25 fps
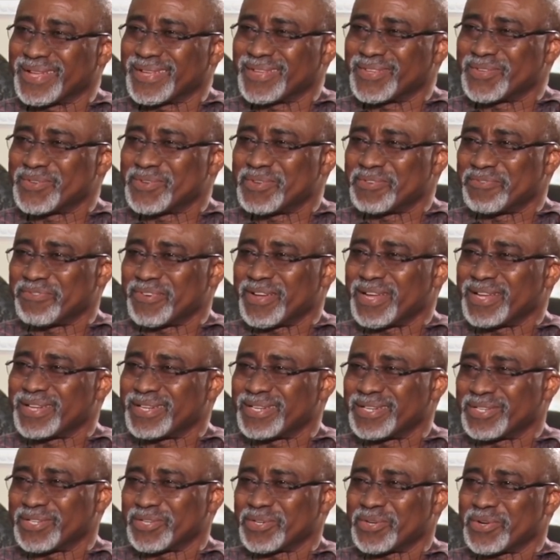You
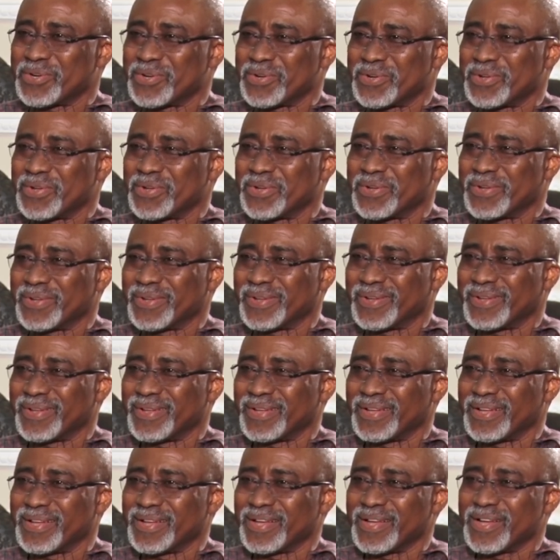define the shore
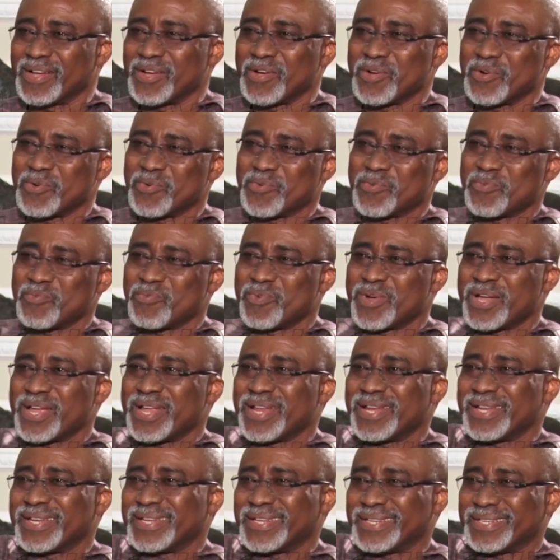
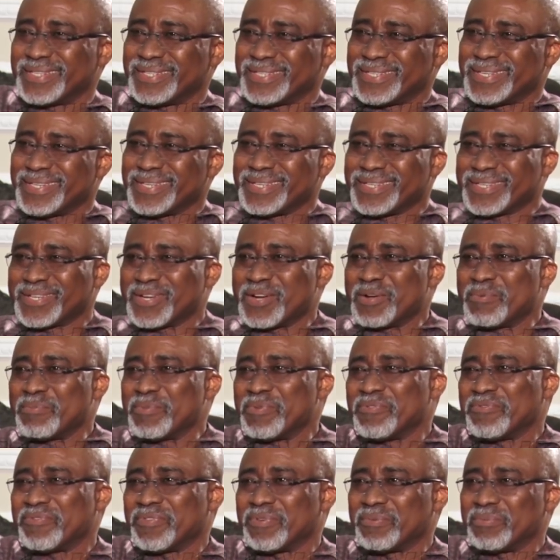when it's
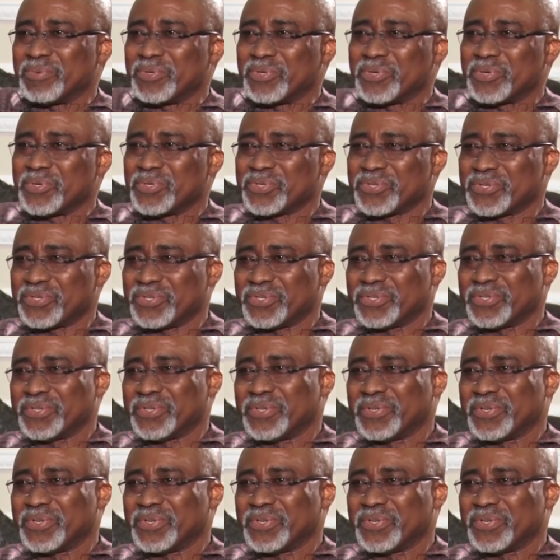coming from the ocean.